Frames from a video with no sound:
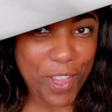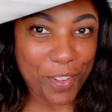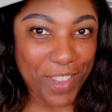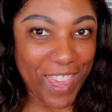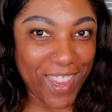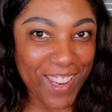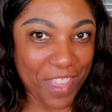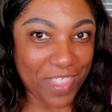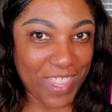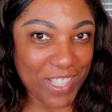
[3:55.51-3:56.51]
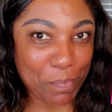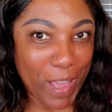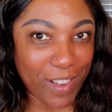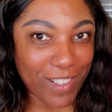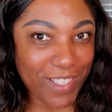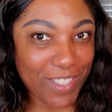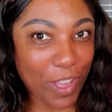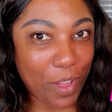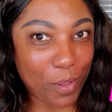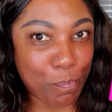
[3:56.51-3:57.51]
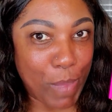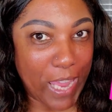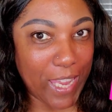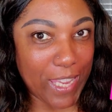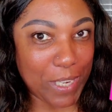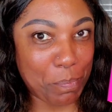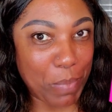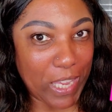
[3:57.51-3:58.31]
Okay, now this palette is called Bangin'